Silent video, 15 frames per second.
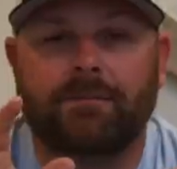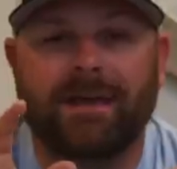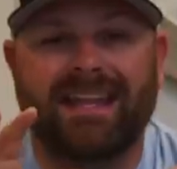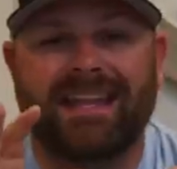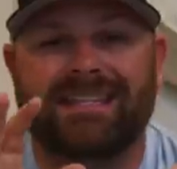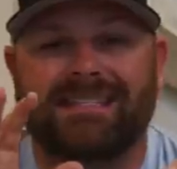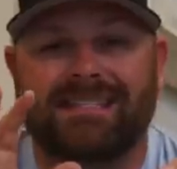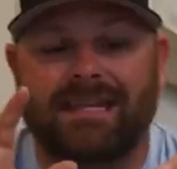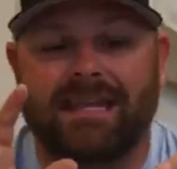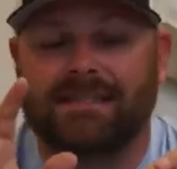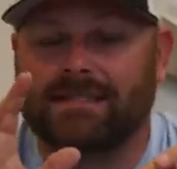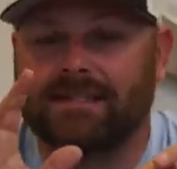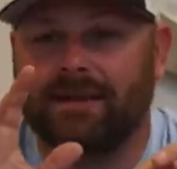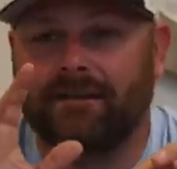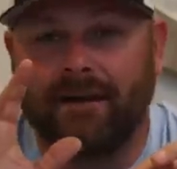bait. It's
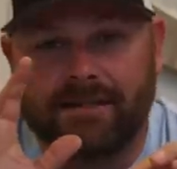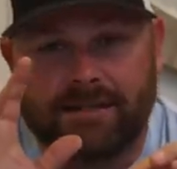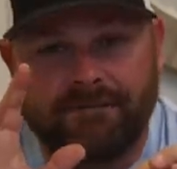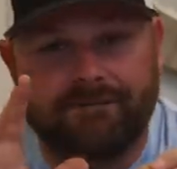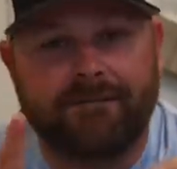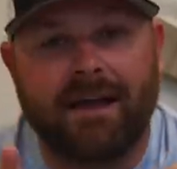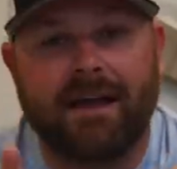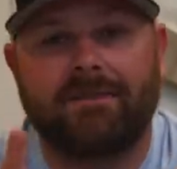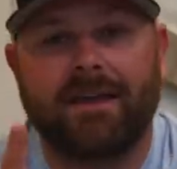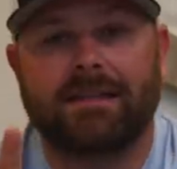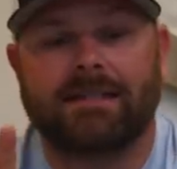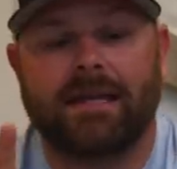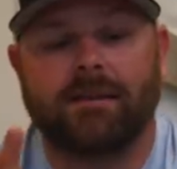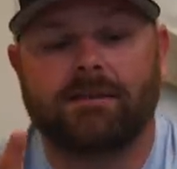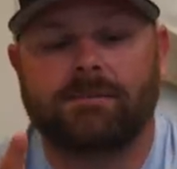it's uh, it's a five
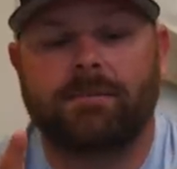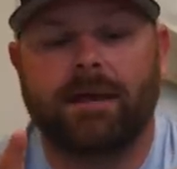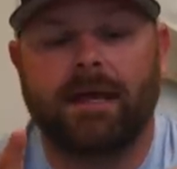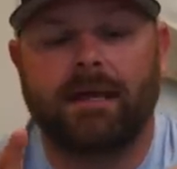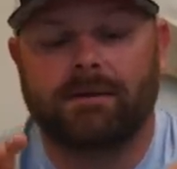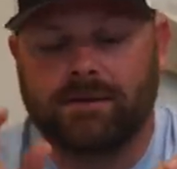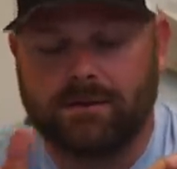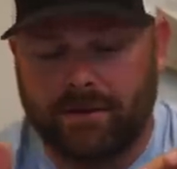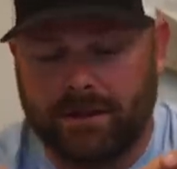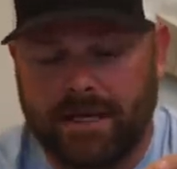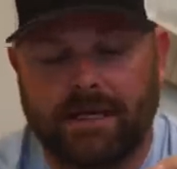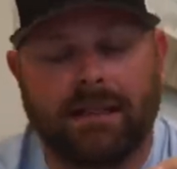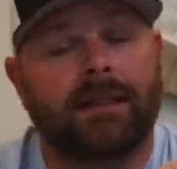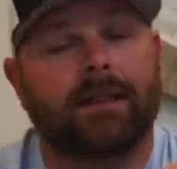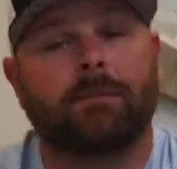eighths ounce bait, so
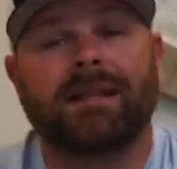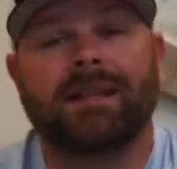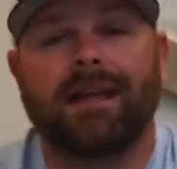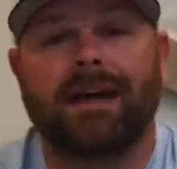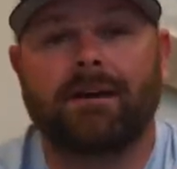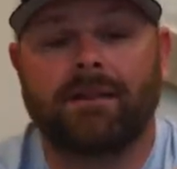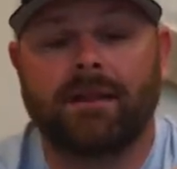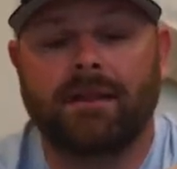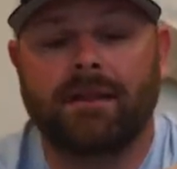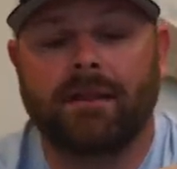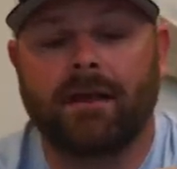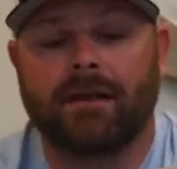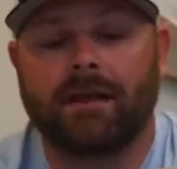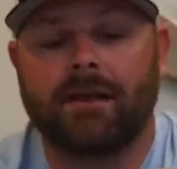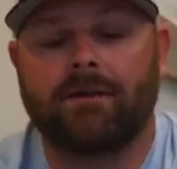again a little bit lighter than the
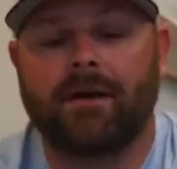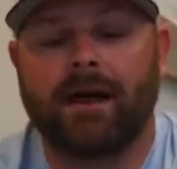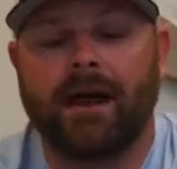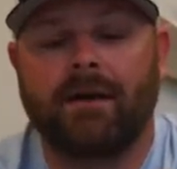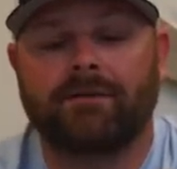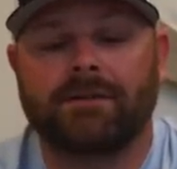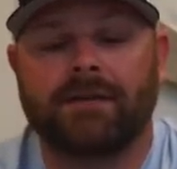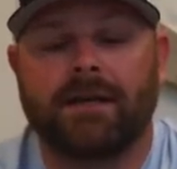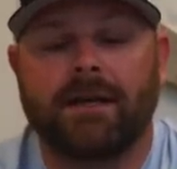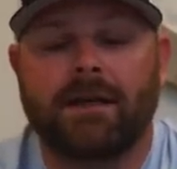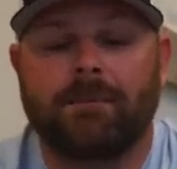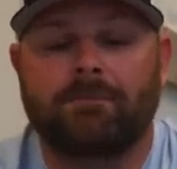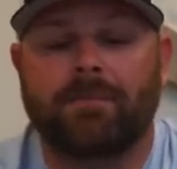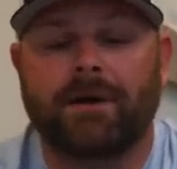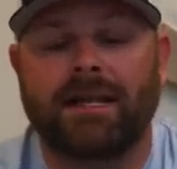Lucky Craft,
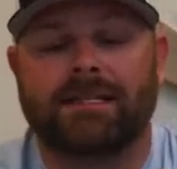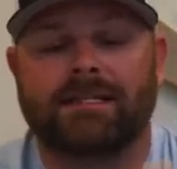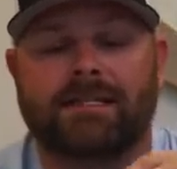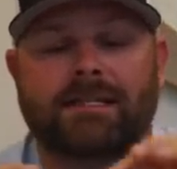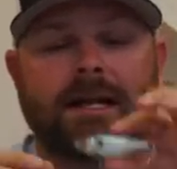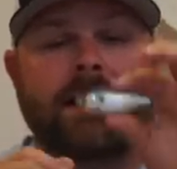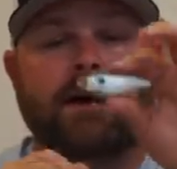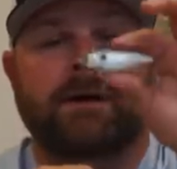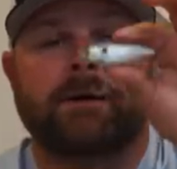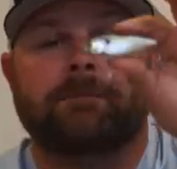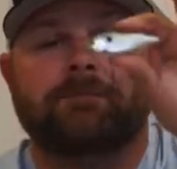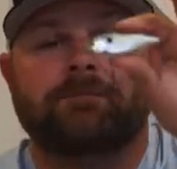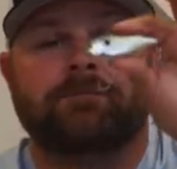but it's uh,